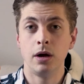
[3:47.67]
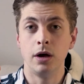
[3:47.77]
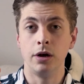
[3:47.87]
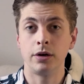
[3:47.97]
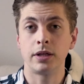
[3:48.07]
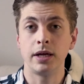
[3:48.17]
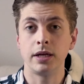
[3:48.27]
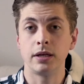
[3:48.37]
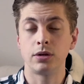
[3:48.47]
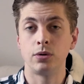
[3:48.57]
Another thing
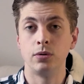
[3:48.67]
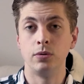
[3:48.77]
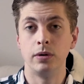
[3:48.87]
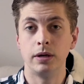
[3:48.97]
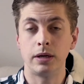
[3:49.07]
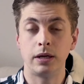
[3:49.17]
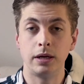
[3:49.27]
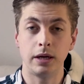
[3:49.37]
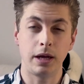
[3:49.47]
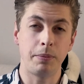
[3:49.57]
is to
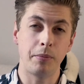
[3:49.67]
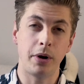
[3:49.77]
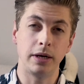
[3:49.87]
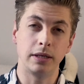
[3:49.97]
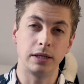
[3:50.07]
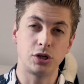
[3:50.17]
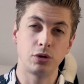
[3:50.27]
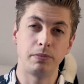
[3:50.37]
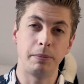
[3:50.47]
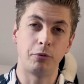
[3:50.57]
keep in mind that it
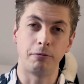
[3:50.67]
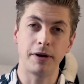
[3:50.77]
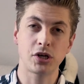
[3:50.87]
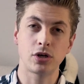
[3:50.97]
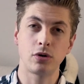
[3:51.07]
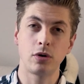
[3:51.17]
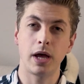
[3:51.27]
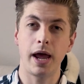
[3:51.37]
should be professional,